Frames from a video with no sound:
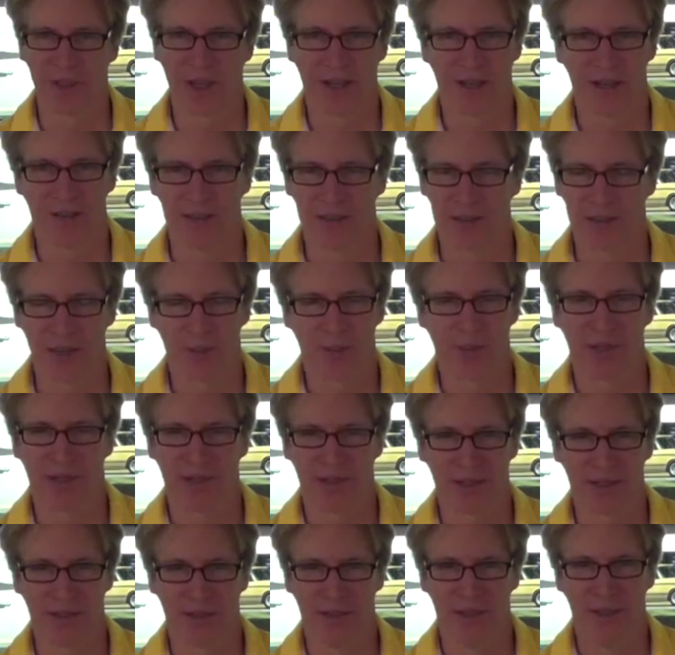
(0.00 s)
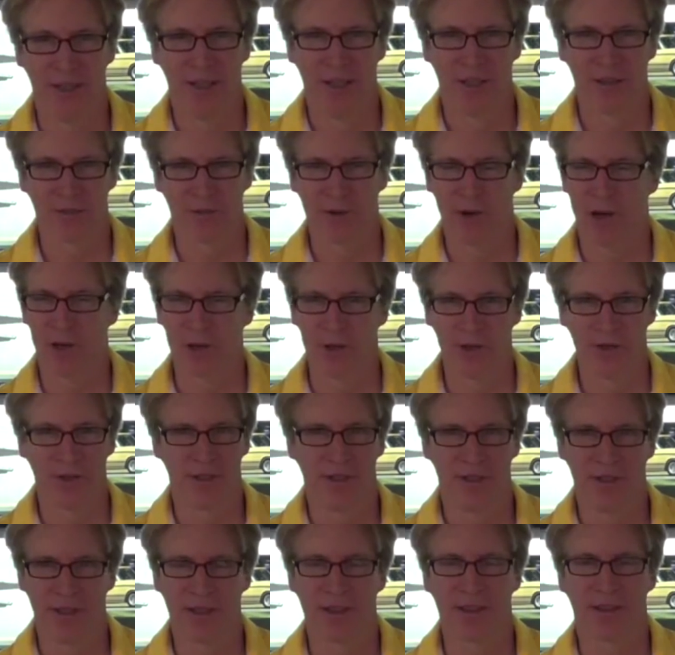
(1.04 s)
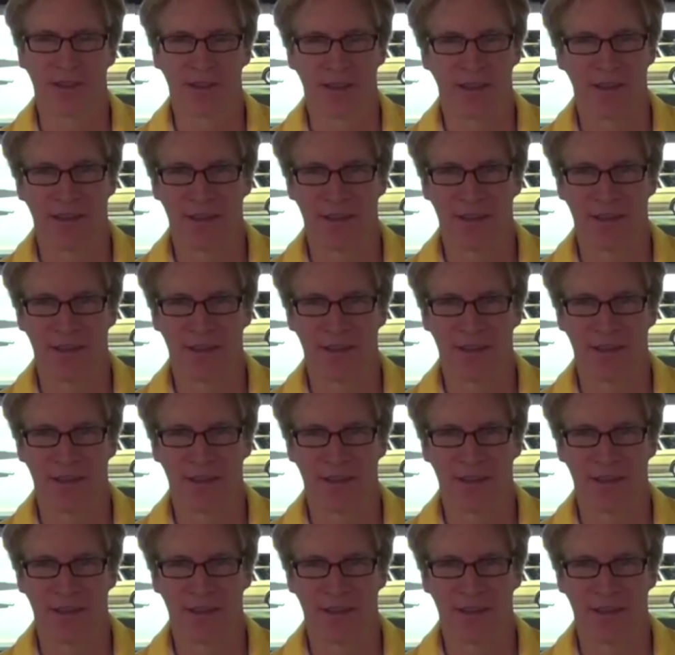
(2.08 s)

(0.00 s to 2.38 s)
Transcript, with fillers: I'd step on the throttle and nothing,